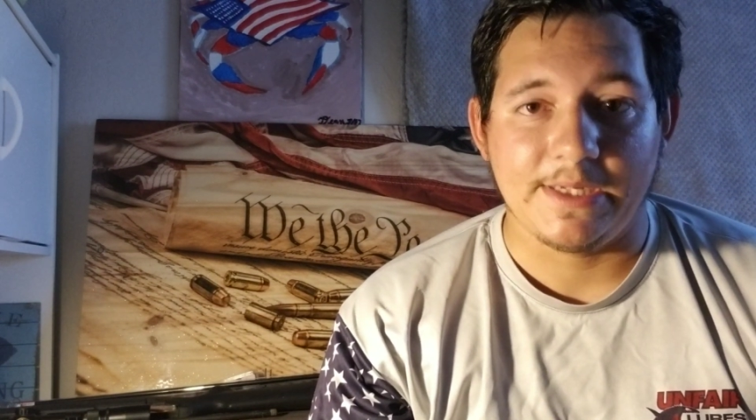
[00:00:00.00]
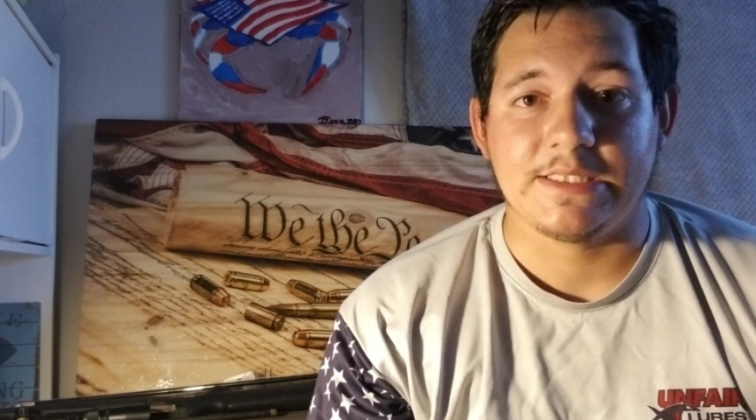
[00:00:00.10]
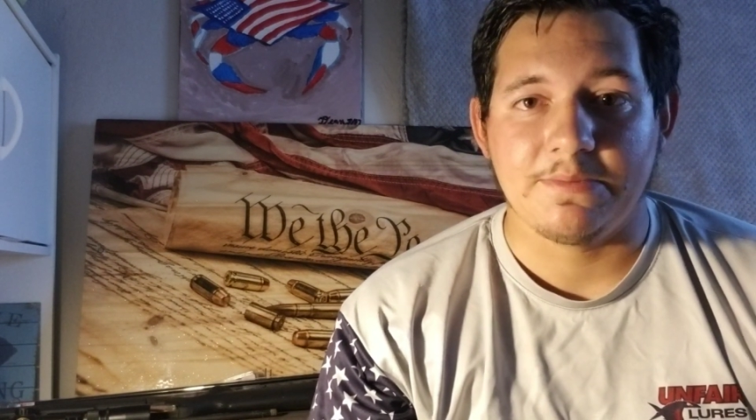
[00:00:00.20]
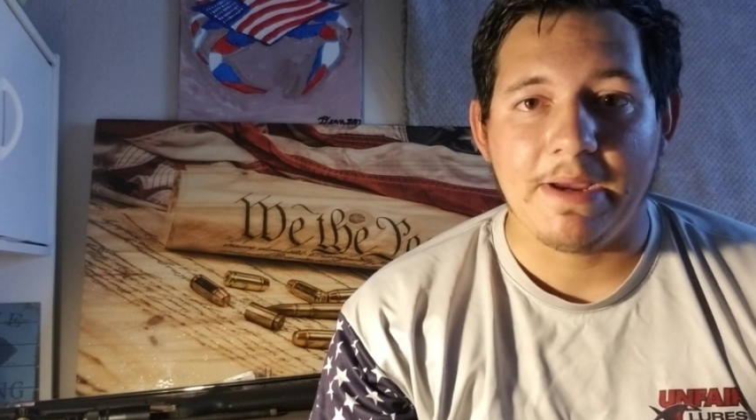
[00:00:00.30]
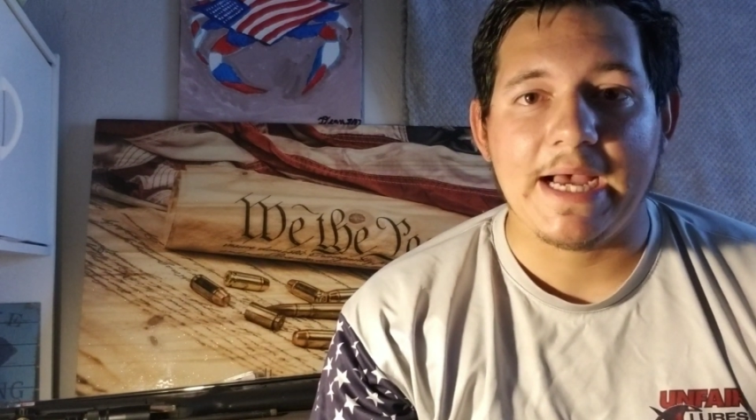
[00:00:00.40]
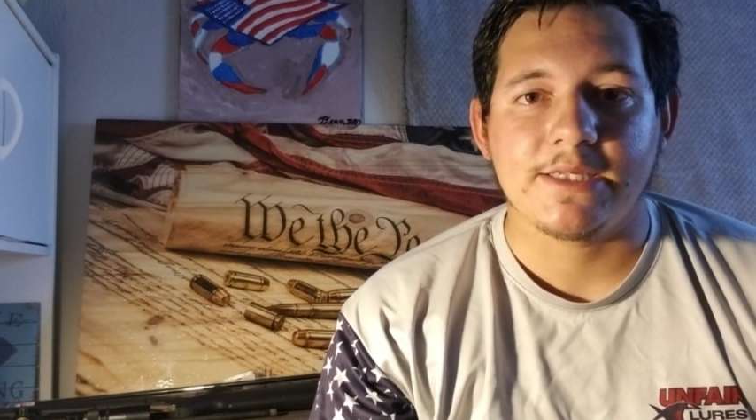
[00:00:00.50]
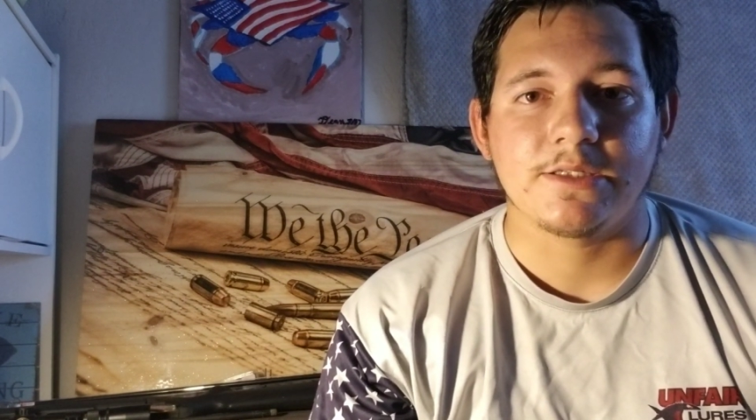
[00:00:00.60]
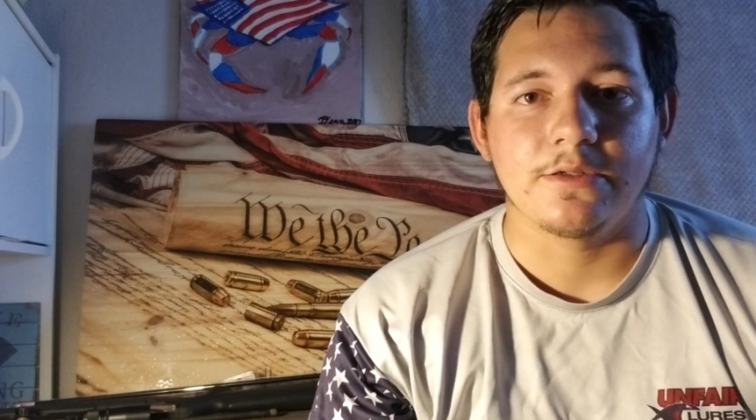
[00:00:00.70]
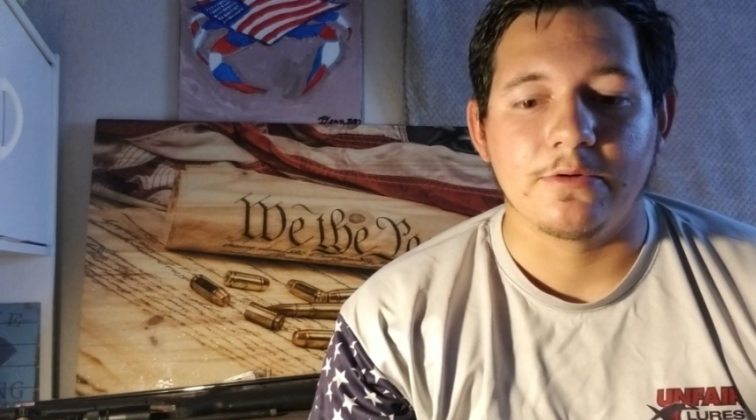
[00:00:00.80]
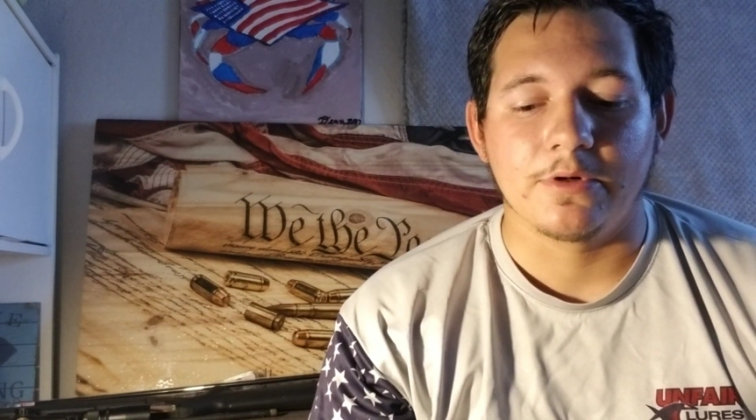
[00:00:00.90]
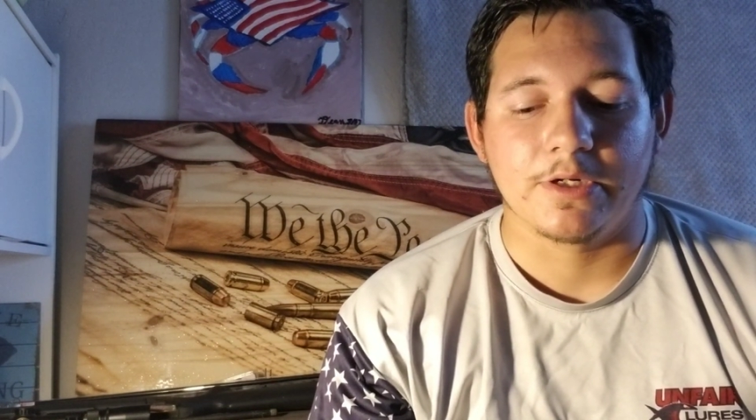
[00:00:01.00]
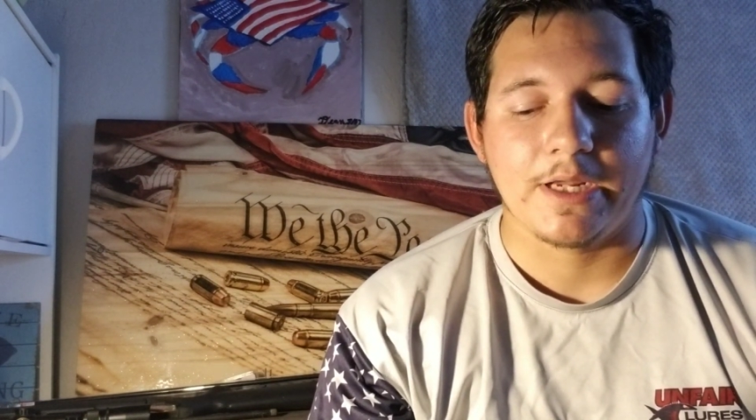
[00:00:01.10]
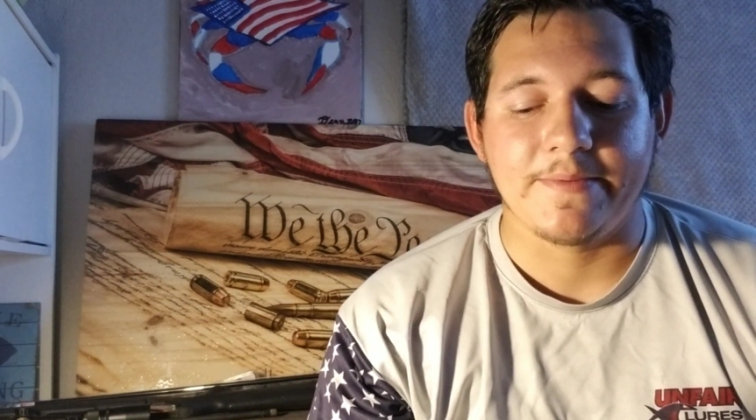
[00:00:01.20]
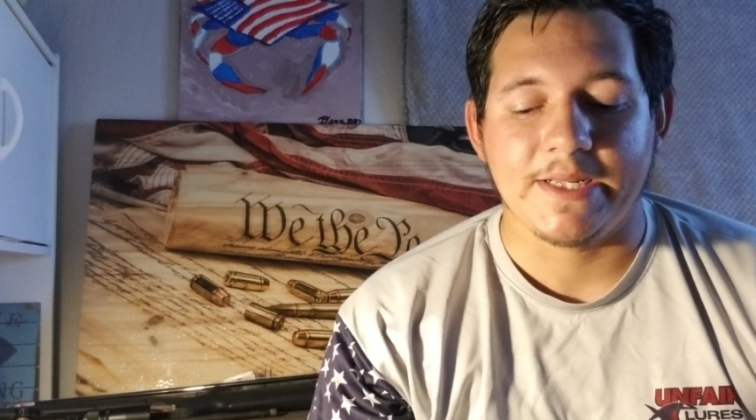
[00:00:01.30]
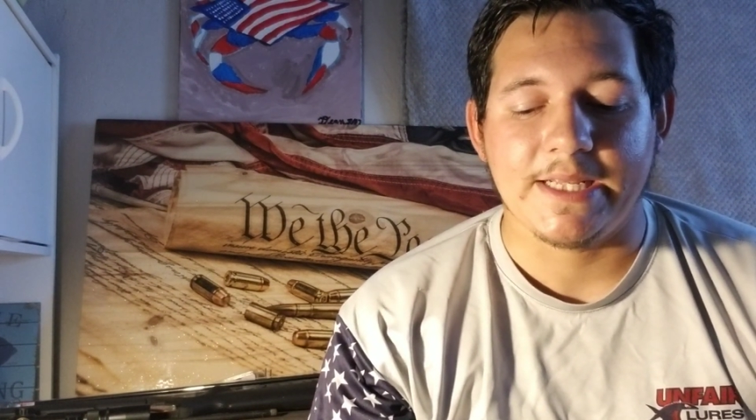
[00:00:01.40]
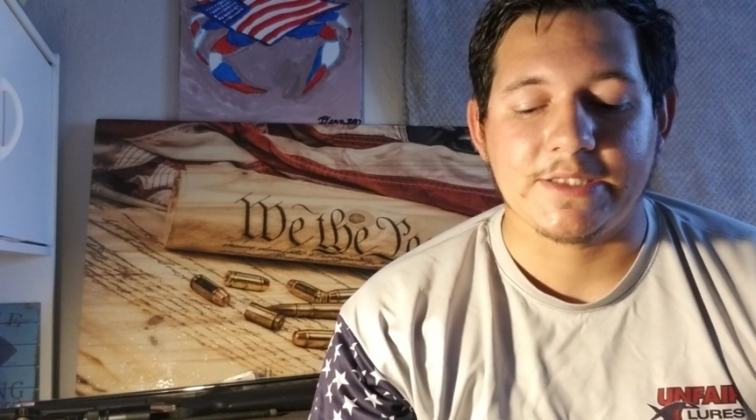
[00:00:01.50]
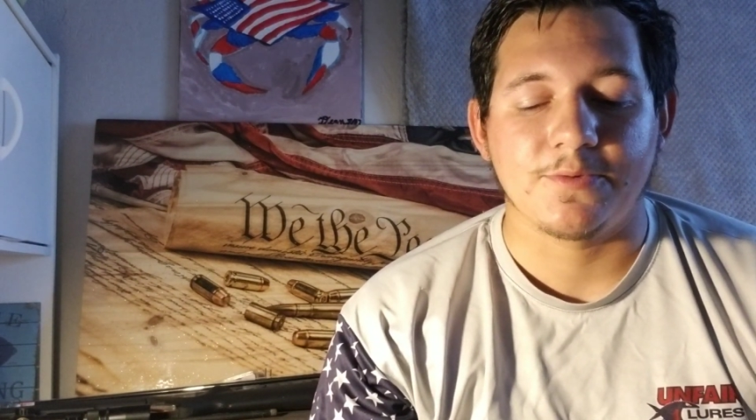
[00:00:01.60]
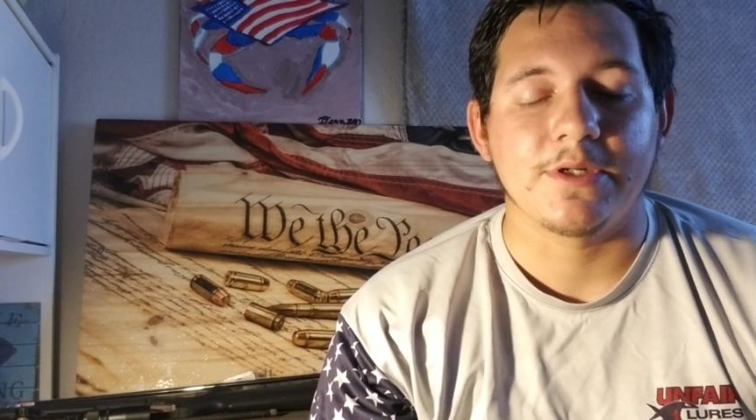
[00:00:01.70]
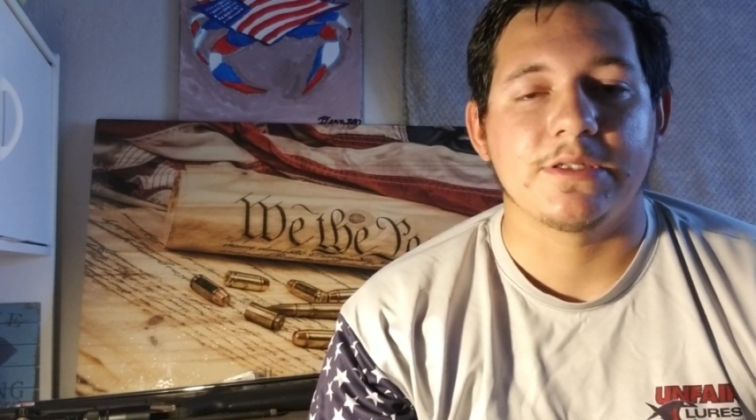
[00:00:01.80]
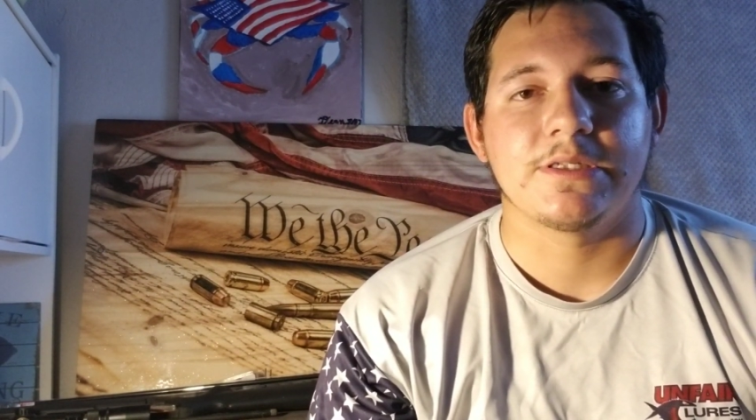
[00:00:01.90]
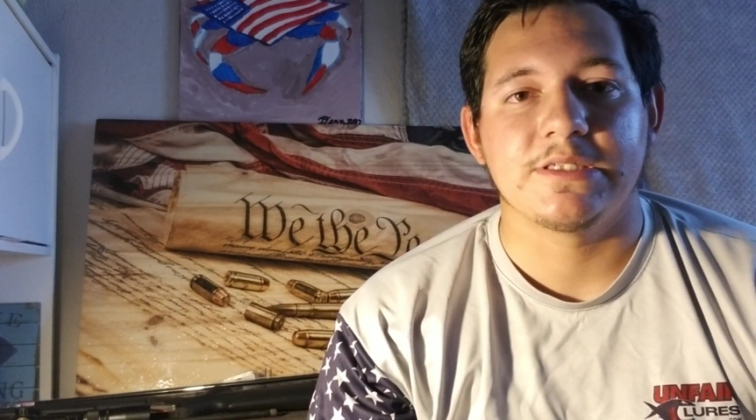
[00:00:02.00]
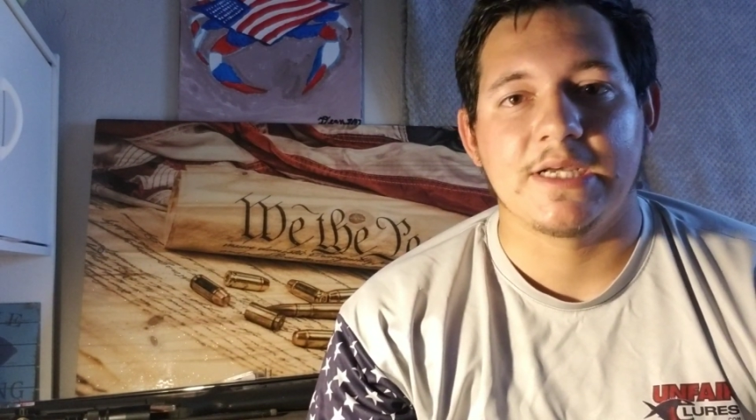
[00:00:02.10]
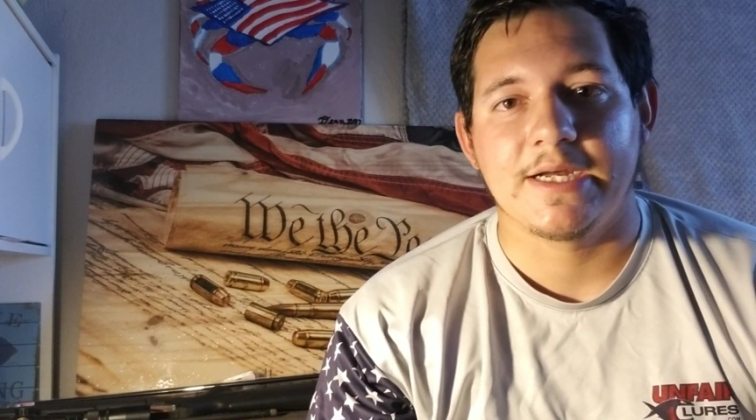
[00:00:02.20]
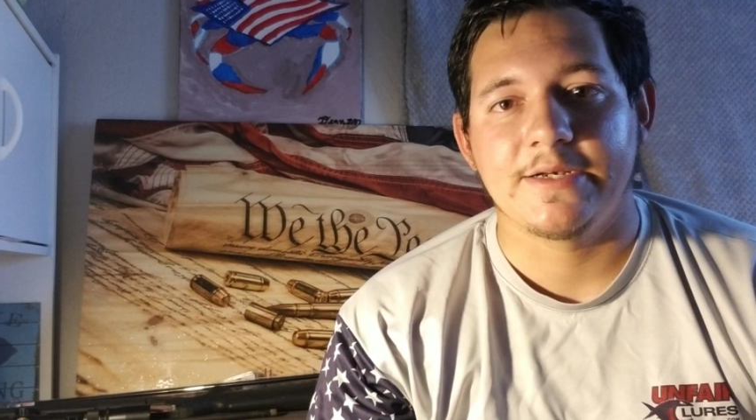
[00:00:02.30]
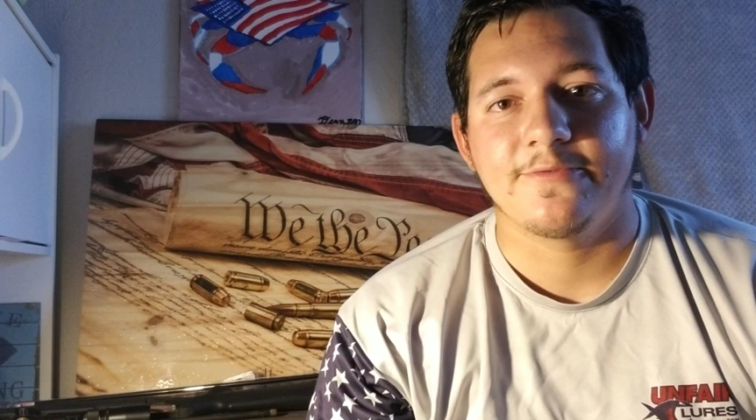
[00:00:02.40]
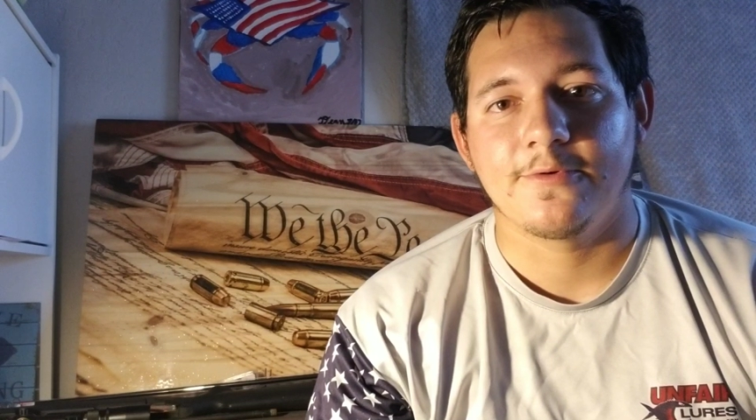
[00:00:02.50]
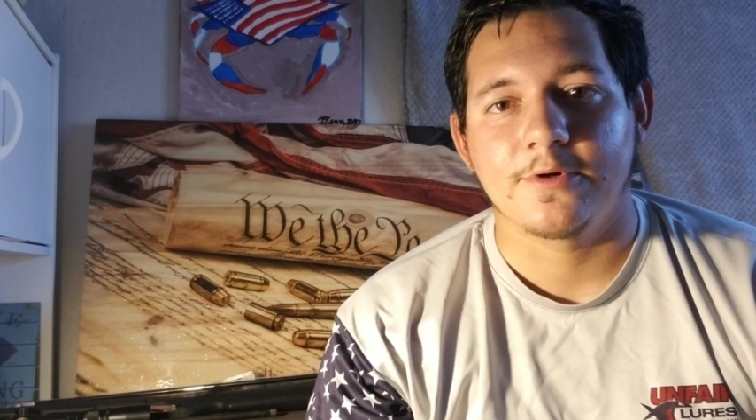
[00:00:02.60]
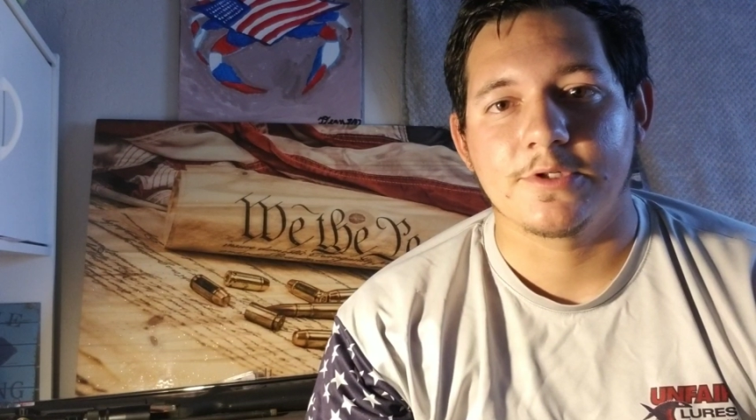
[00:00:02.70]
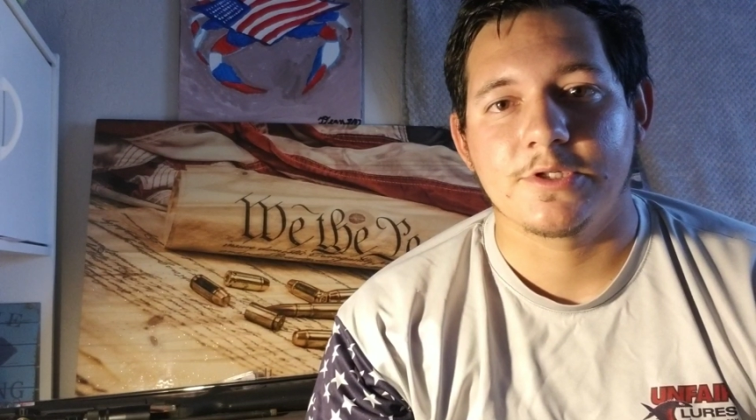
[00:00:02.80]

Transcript: It's a bass lure. I mean, that's what it's designed for.